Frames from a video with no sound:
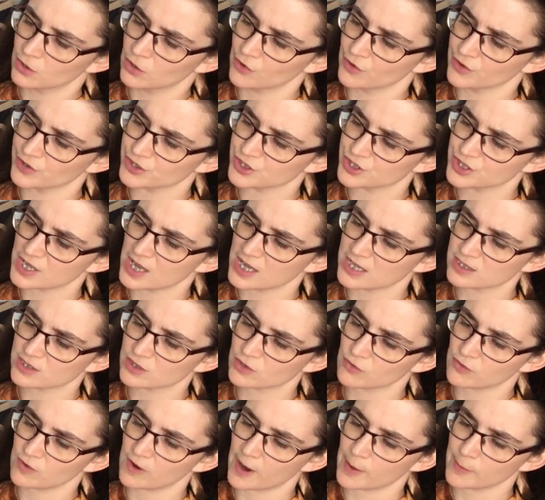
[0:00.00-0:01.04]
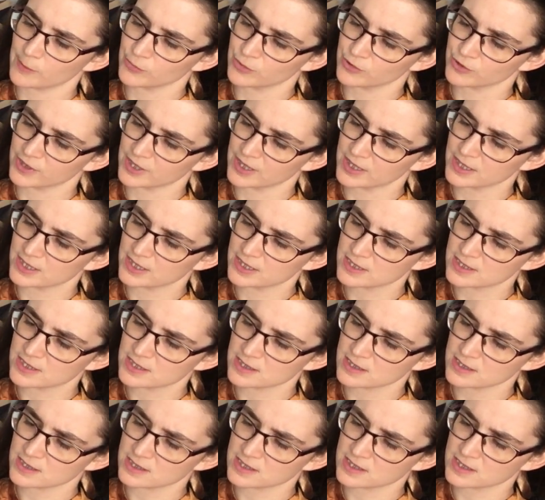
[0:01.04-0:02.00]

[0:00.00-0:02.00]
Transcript: orange zest, cranberries,